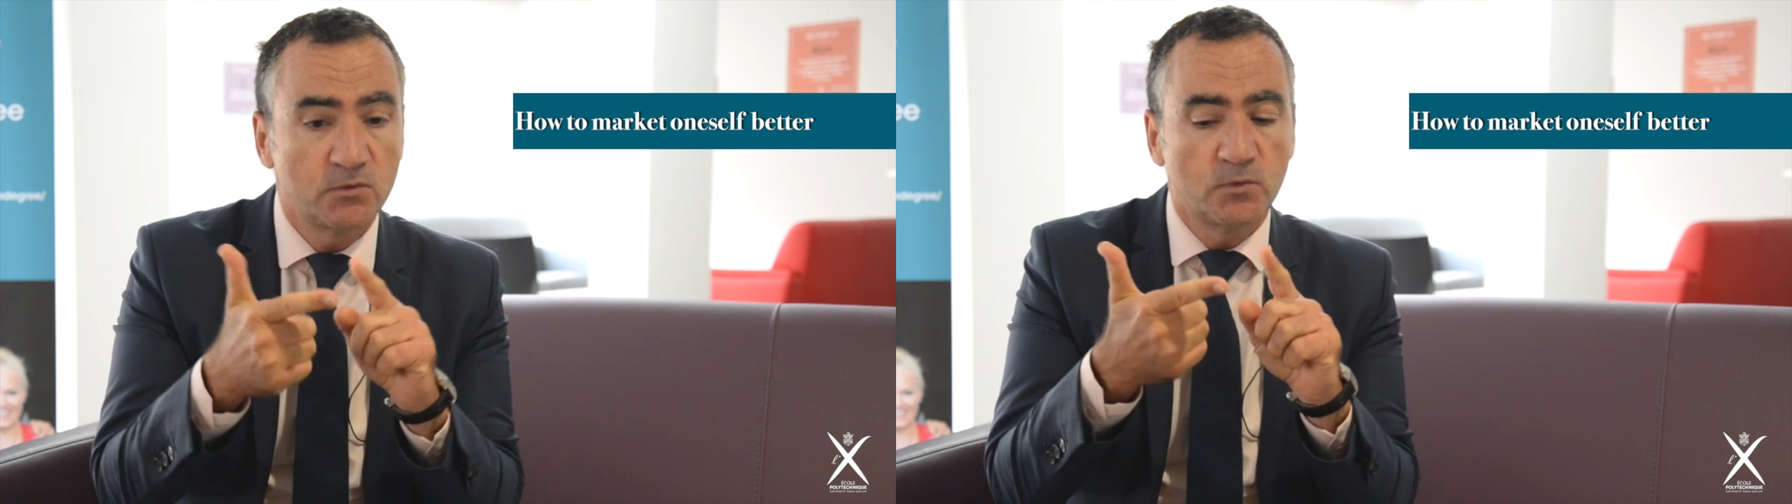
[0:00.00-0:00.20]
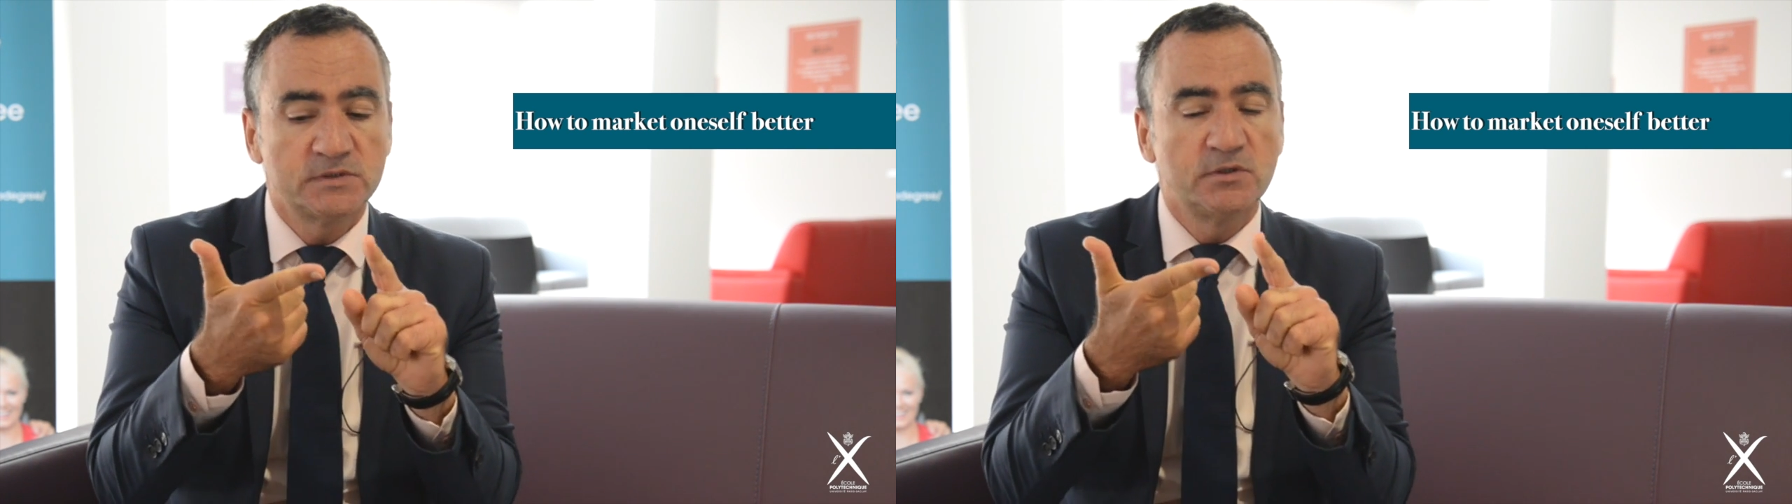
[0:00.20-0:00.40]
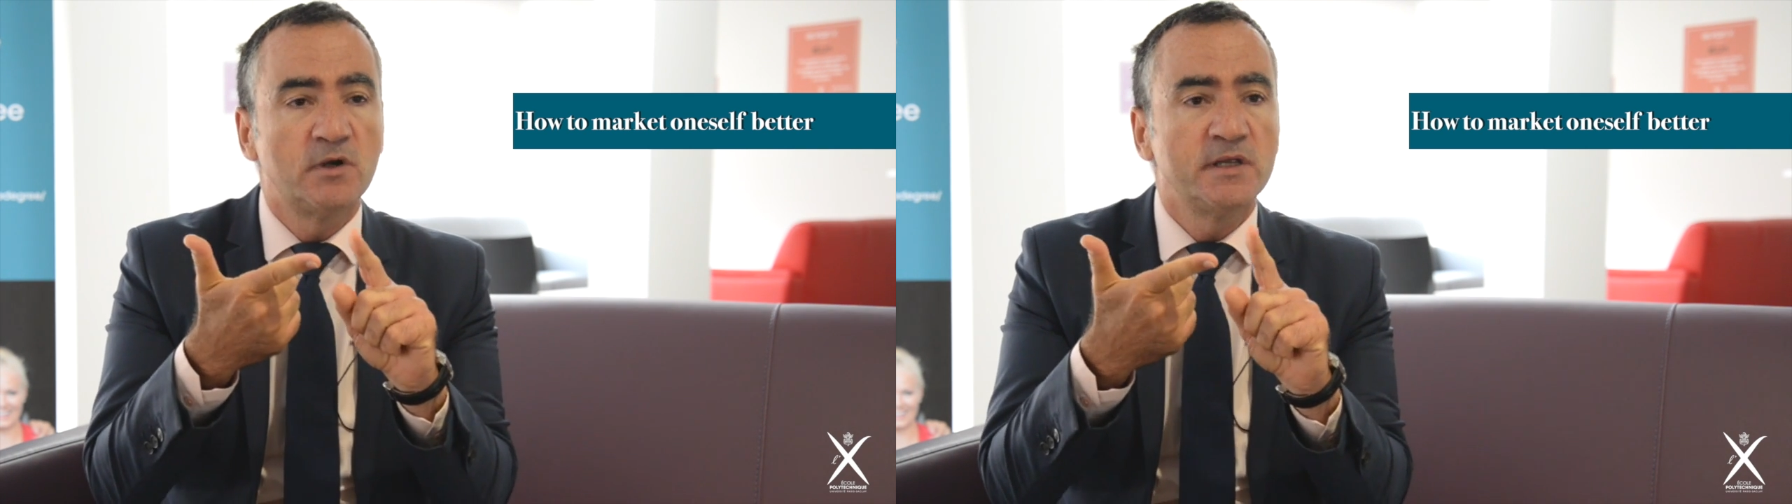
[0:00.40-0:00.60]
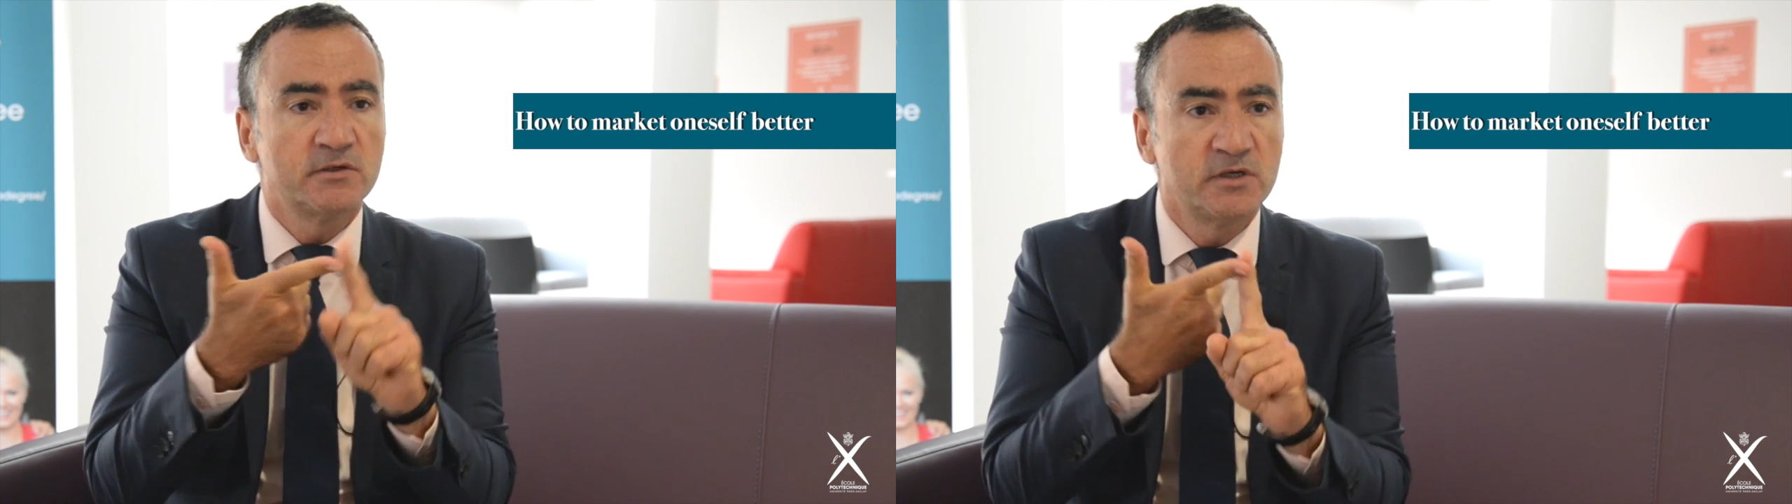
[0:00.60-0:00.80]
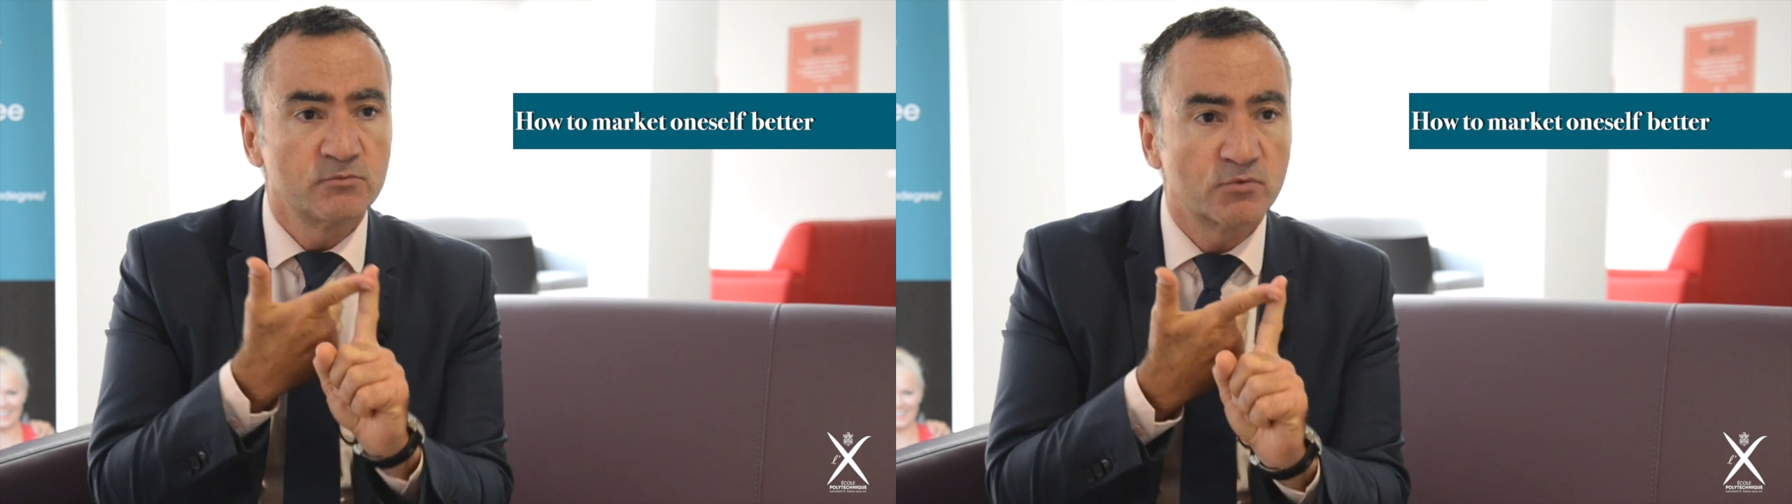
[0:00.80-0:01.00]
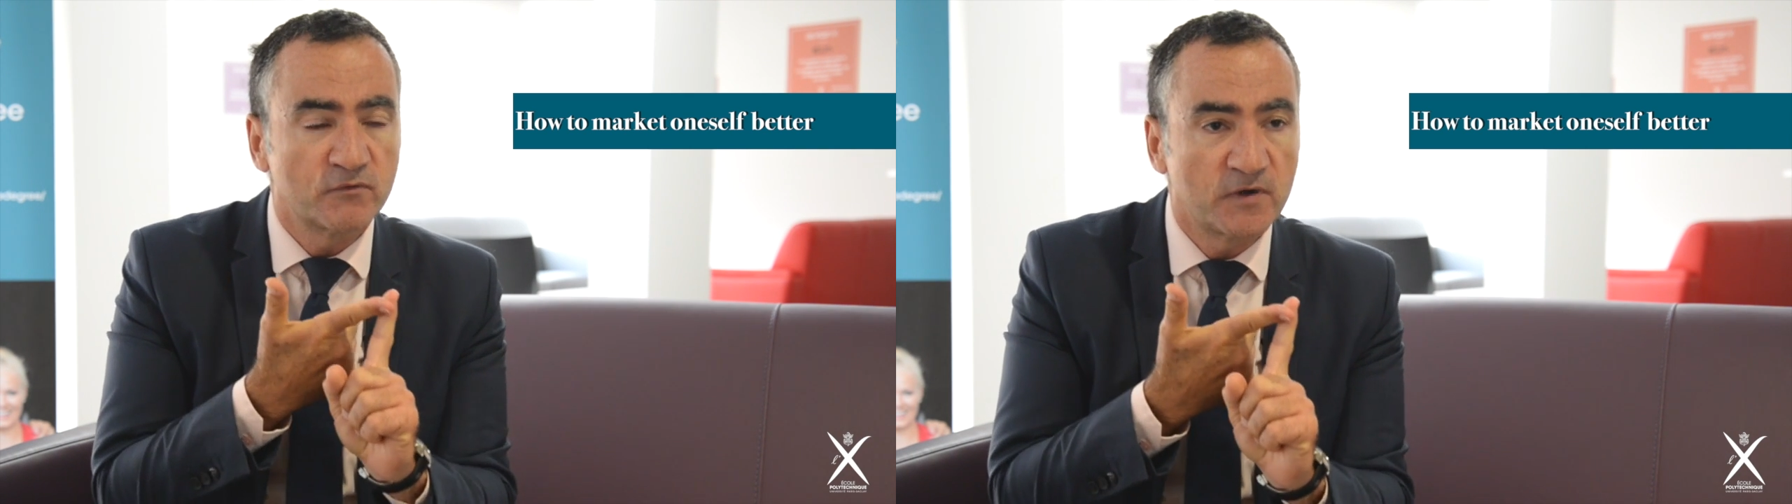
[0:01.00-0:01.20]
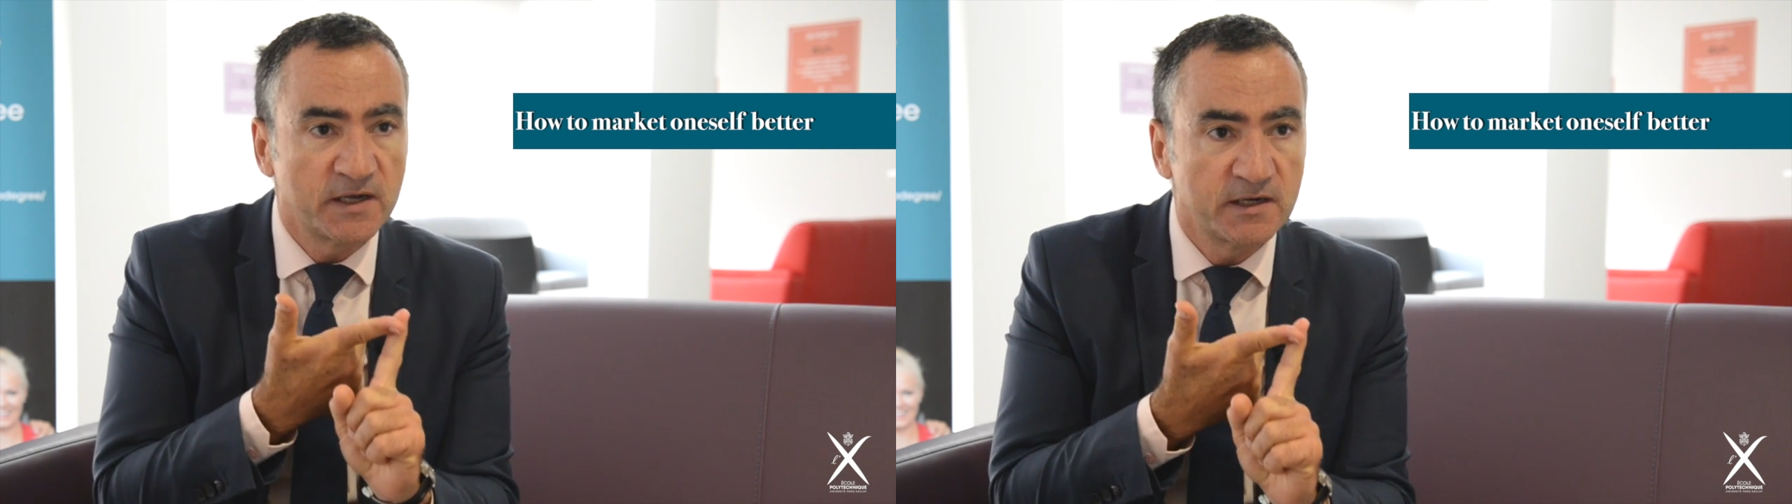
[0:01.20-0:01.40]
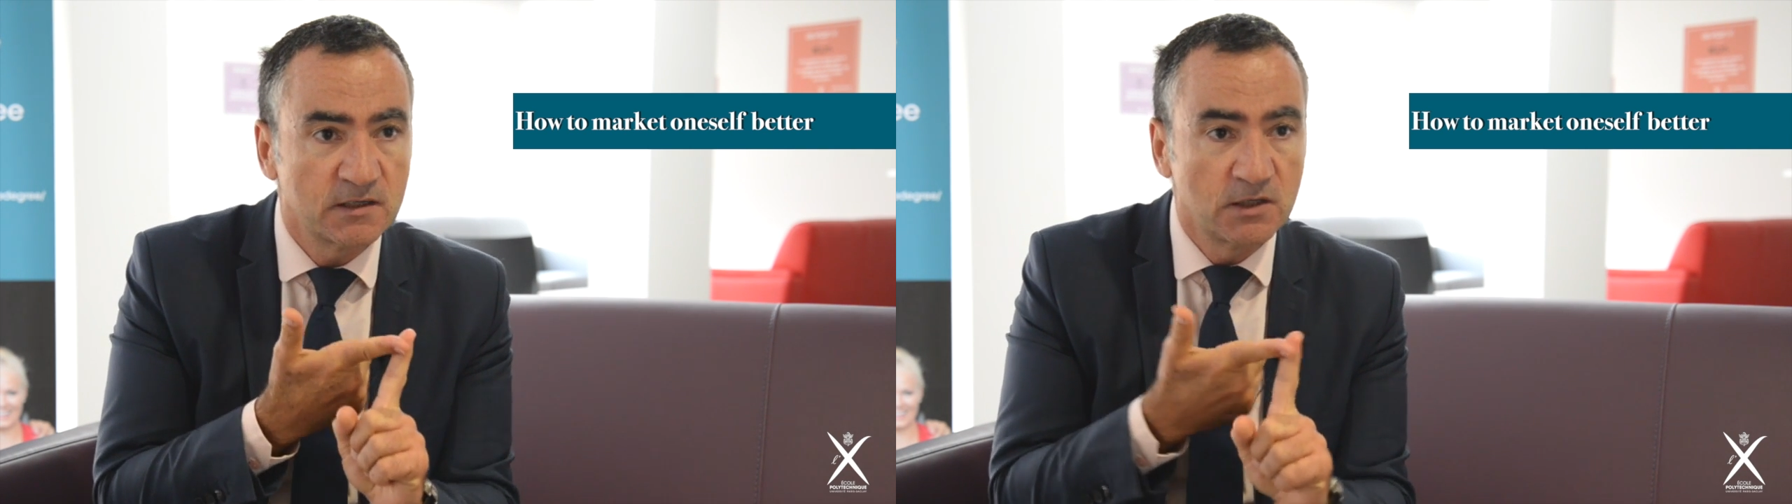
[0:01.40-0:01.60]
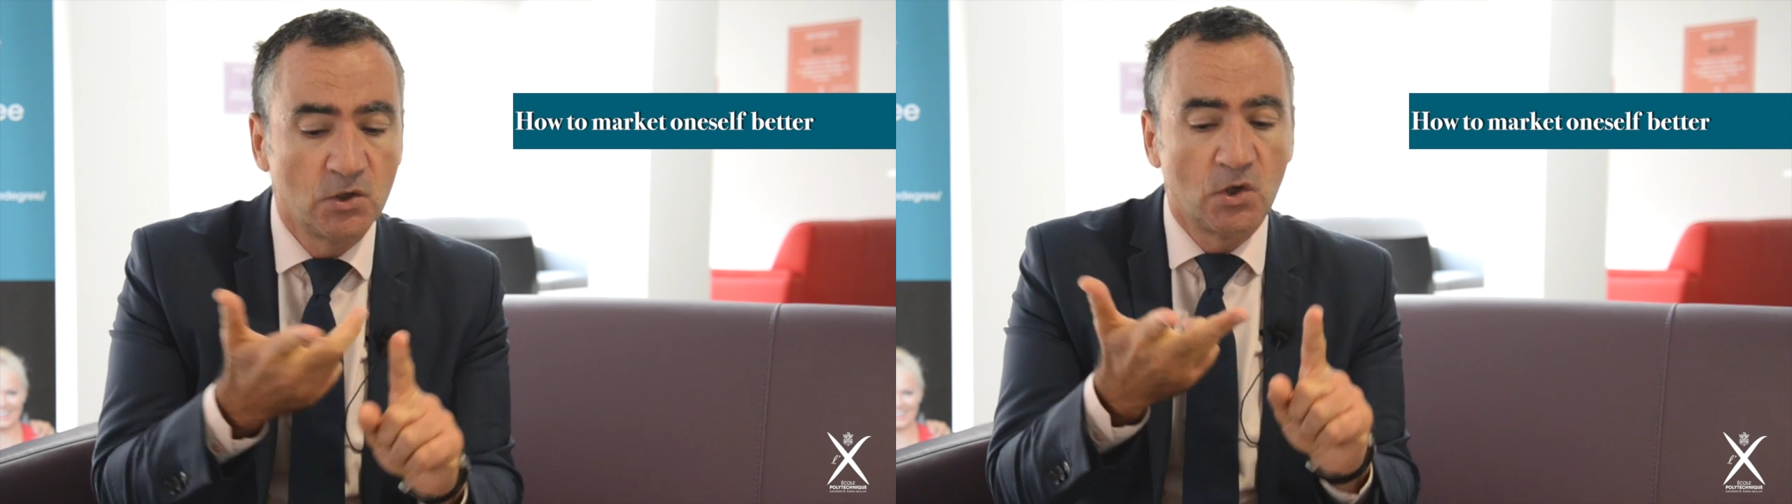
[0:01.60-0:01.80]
with the LinkedIn profile,